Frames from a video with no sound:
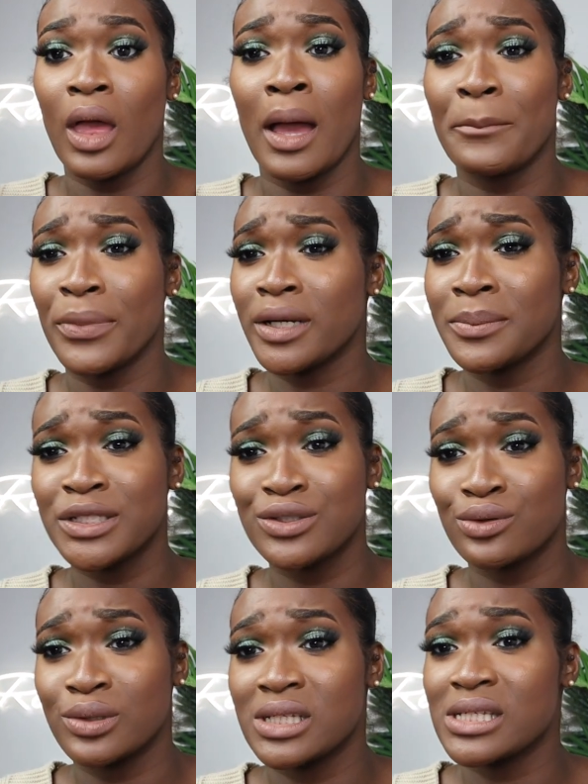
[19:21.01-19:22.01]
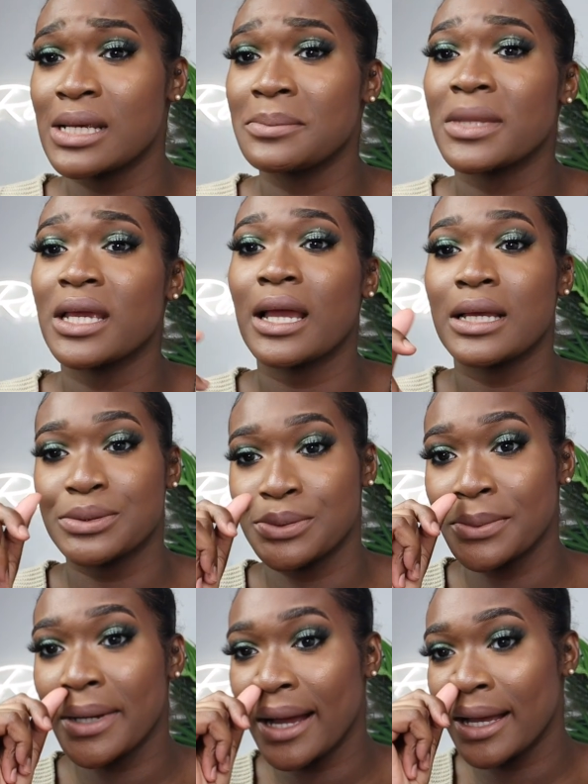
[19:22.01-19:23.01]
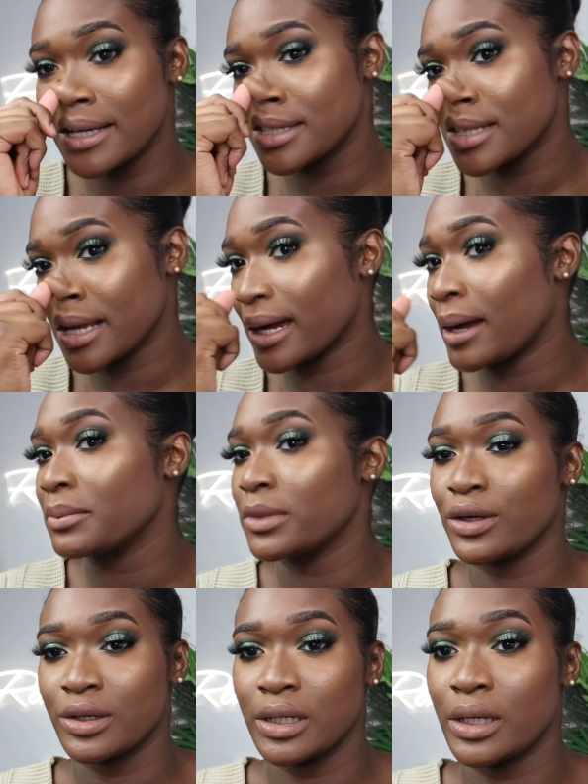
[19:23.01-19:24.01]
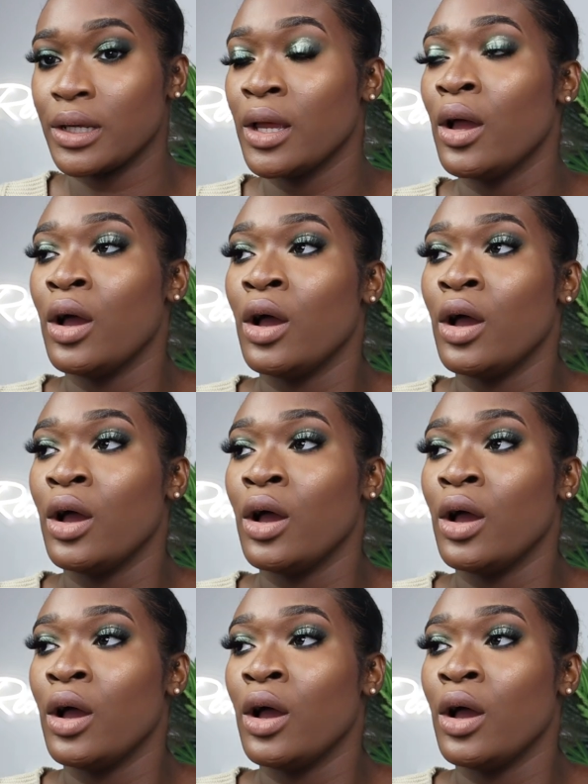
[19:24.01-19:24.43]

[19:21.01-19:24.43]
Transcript: I'm pretty much doing the same thing as you guys like I'm literally